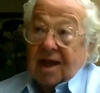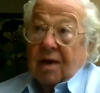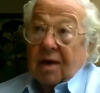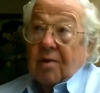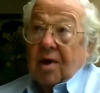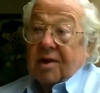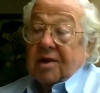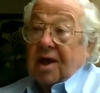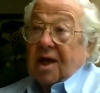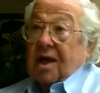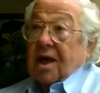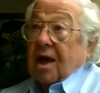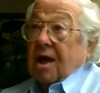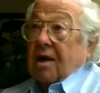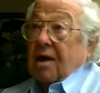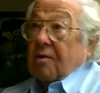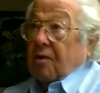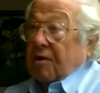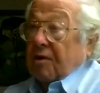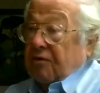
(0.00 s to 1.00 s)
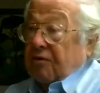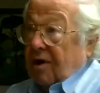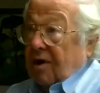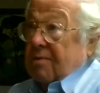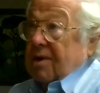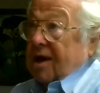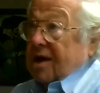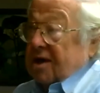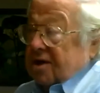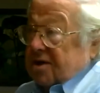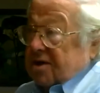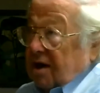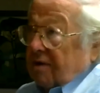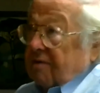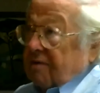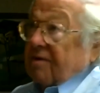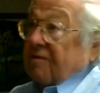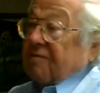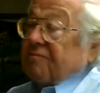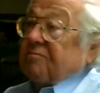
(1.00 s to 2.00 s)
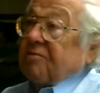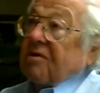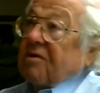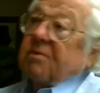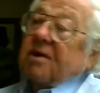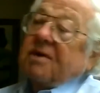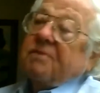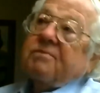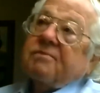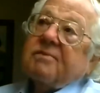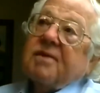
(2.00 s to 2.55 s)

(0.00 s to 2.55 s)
And when the Reform and Conservative Movement